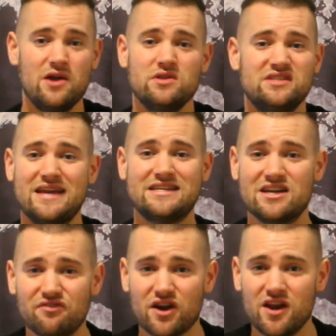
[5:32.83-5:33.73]
Anyone saying
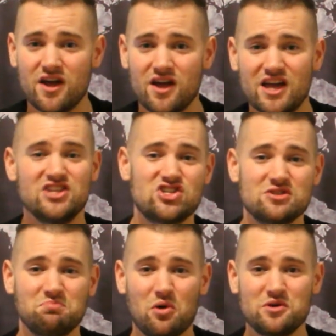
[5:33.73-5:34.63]
different is
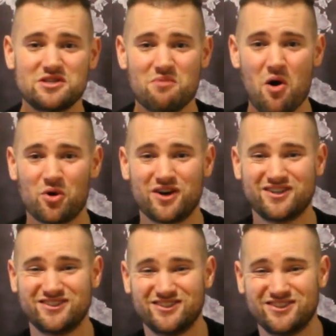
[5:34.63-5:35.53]
just blowing smoke.